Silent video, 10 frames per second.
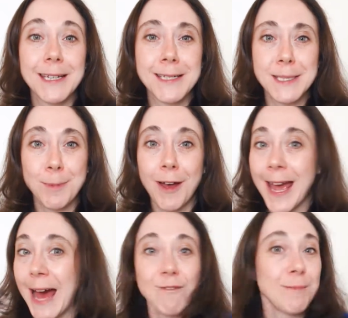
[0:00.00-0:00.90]
Despite
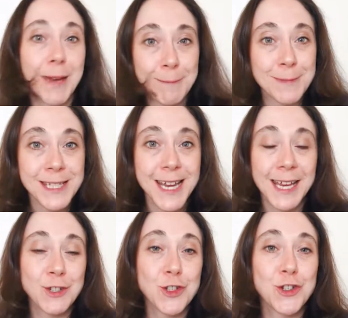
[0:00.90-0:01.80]
having made
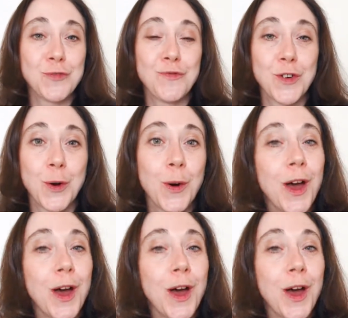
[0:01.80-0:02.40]
mistakes, you shouldn't feel